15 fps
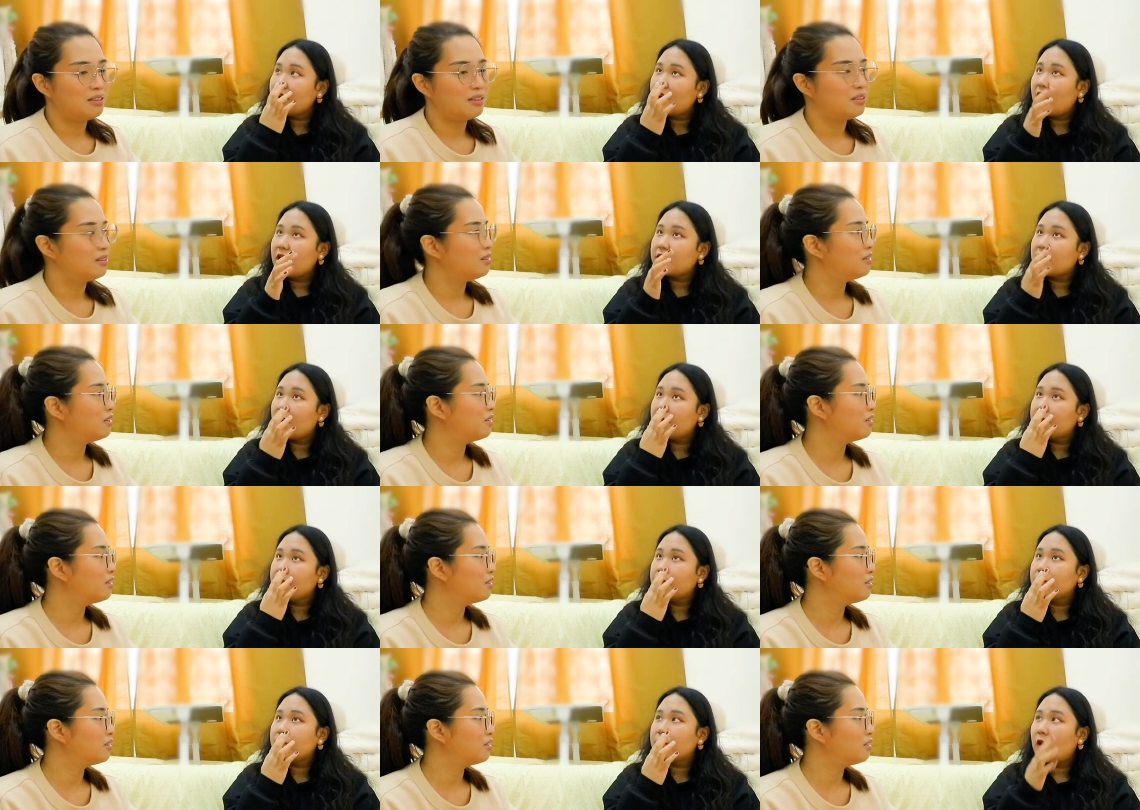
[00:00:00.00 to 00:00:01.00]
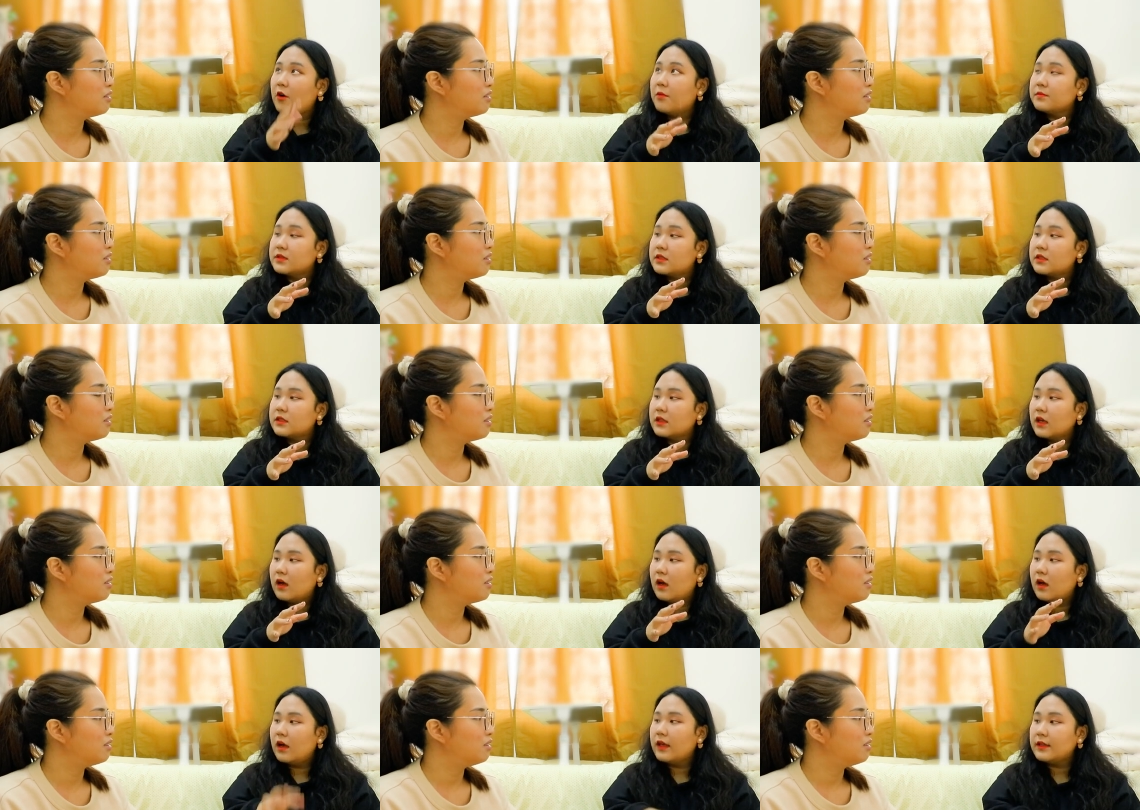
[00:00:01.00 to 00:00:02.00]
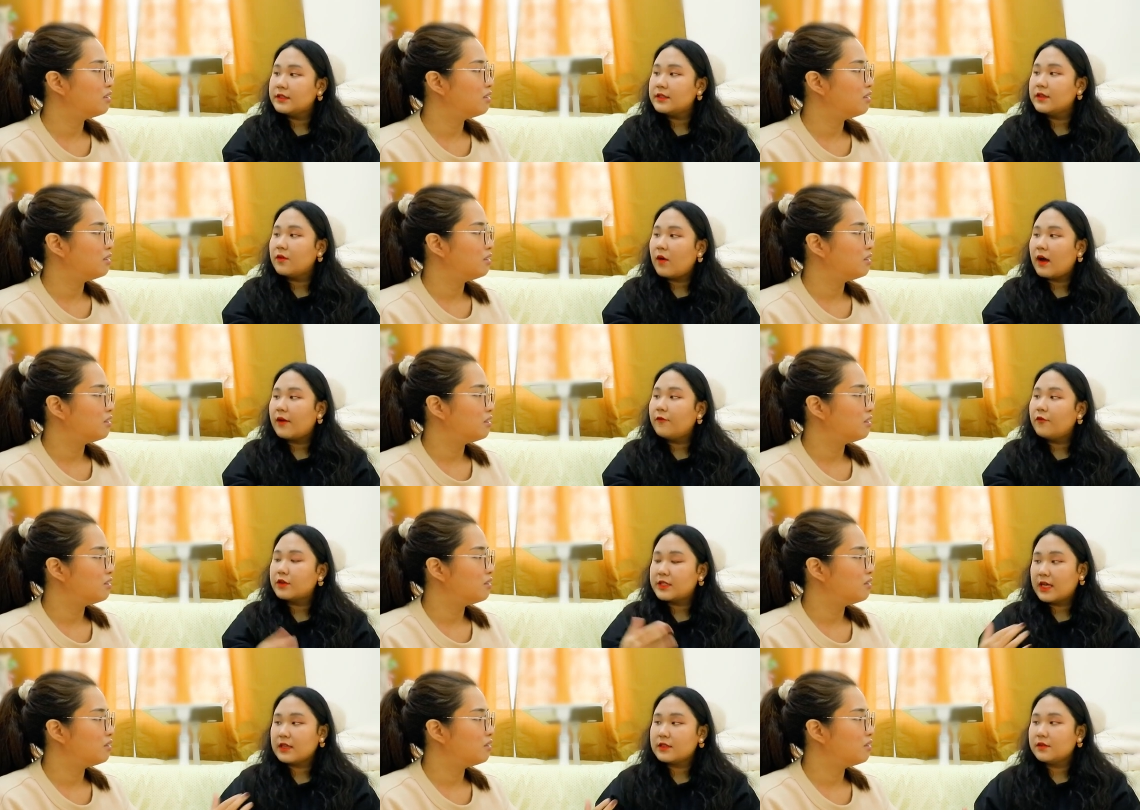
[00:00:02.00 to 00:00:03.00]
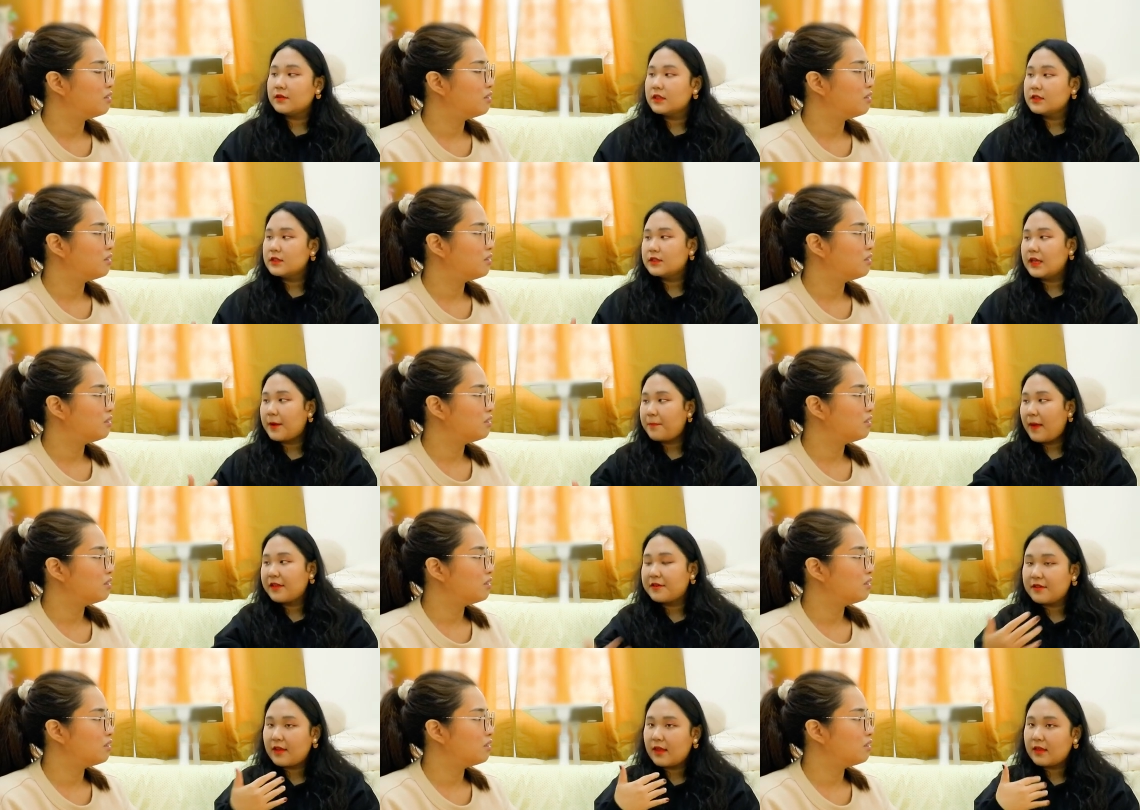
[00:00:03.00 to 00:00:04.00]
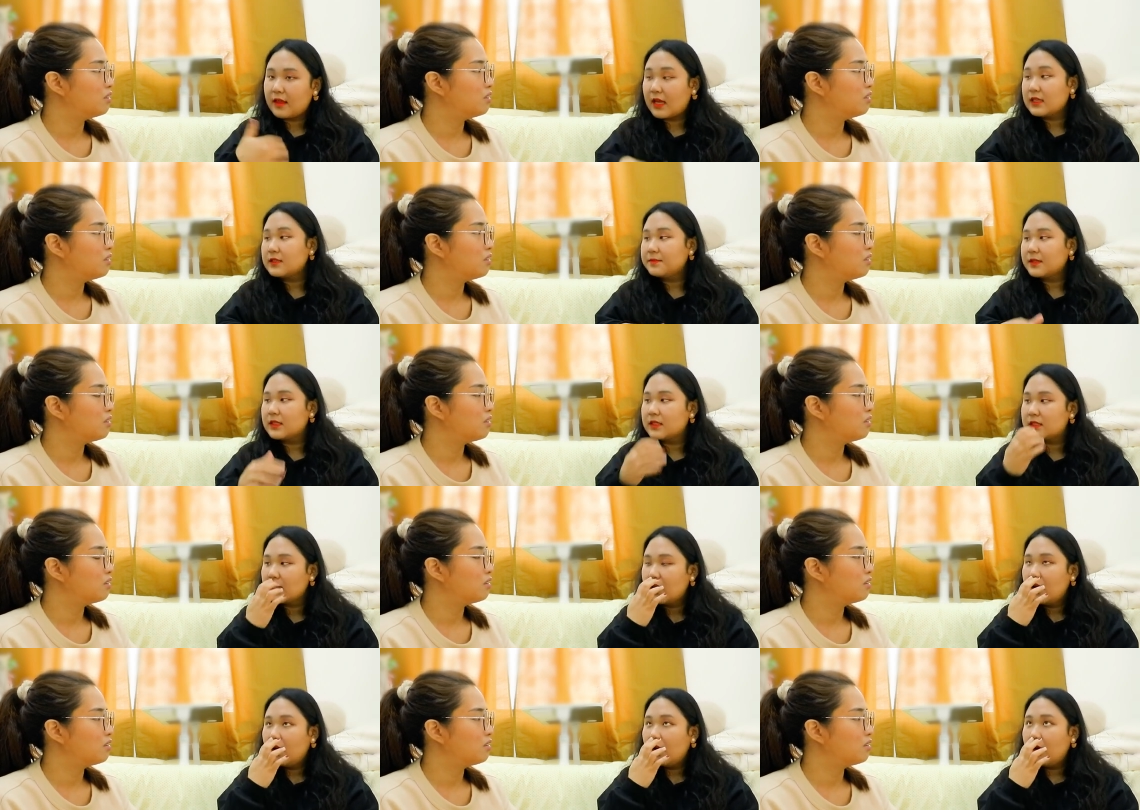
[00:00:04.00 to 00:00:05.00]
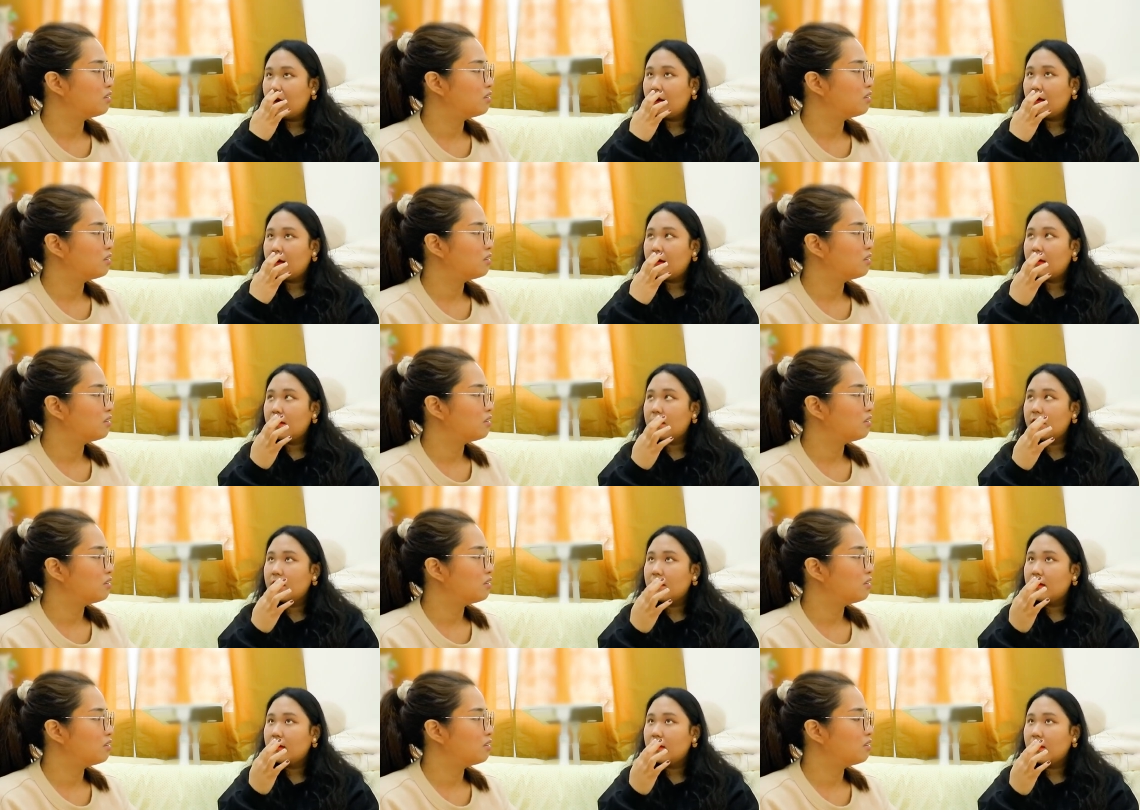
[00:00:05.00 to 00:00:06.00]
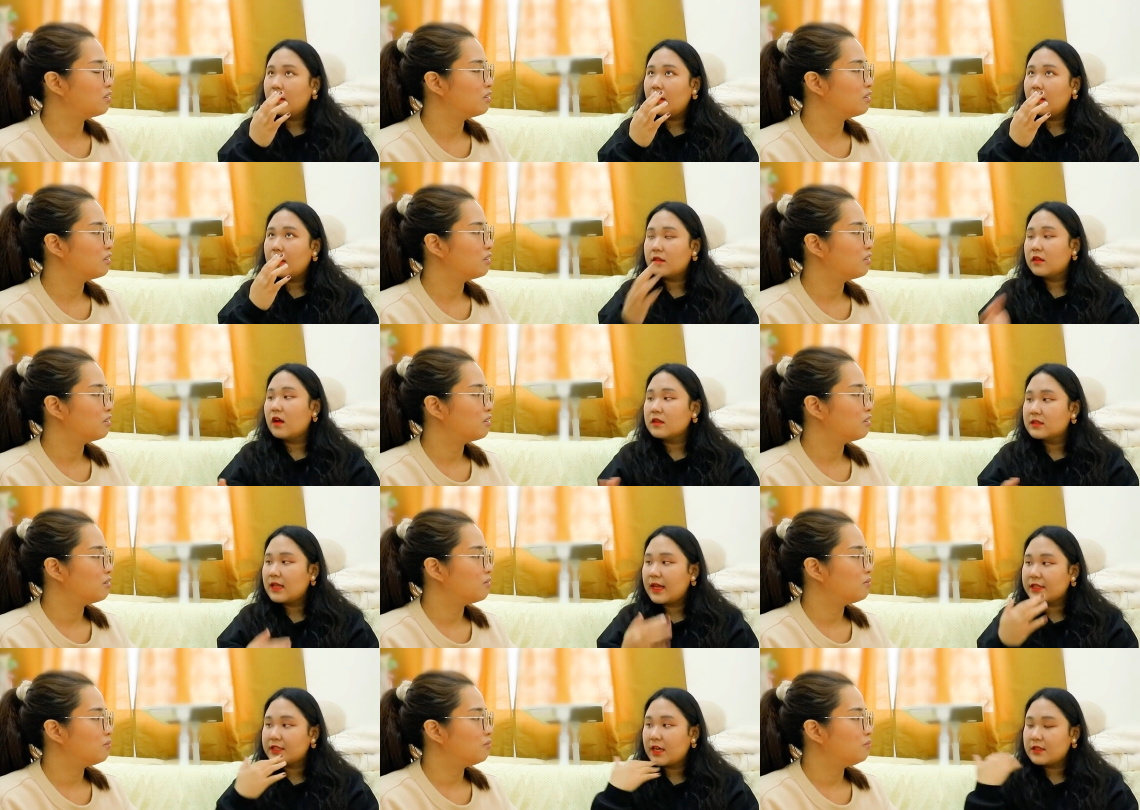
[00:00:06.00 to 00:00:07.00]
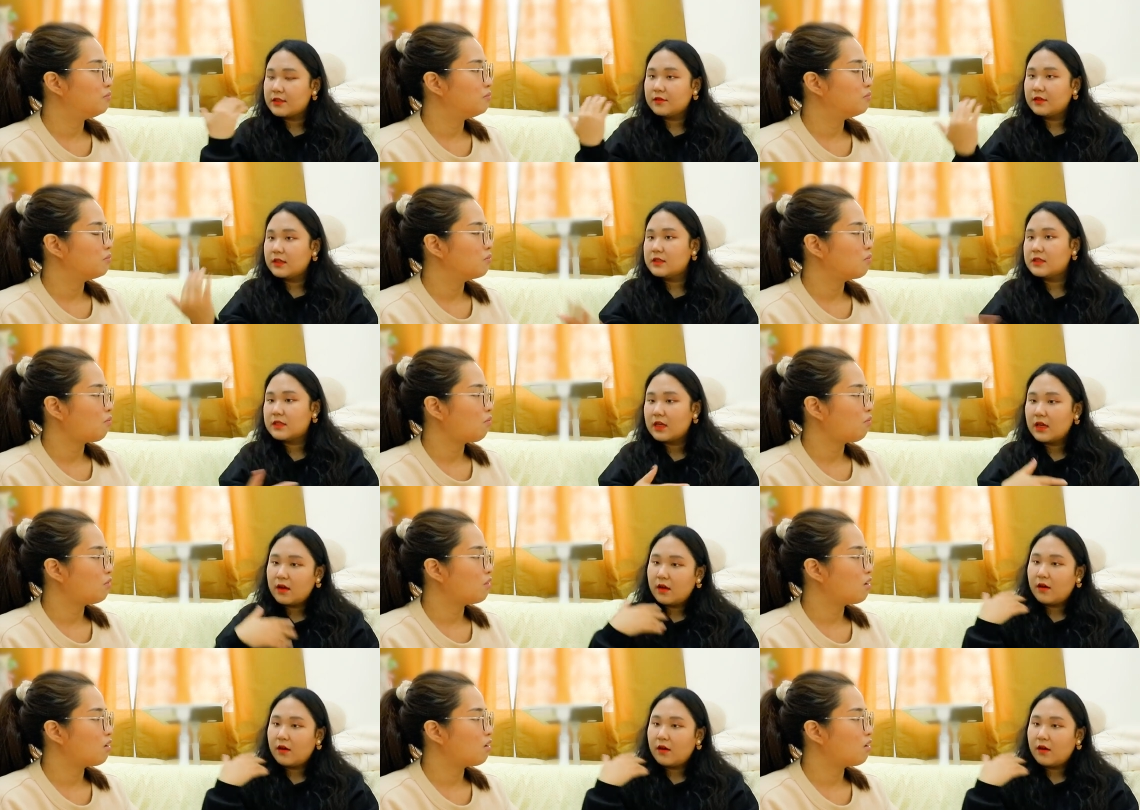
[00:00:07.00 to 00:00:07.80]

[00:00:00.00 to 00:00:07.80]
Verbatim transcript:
Speaker 1: there are some dorms uh, in Tsinghua for Chinese students. They are better than us because uh, it's not like Chinese students.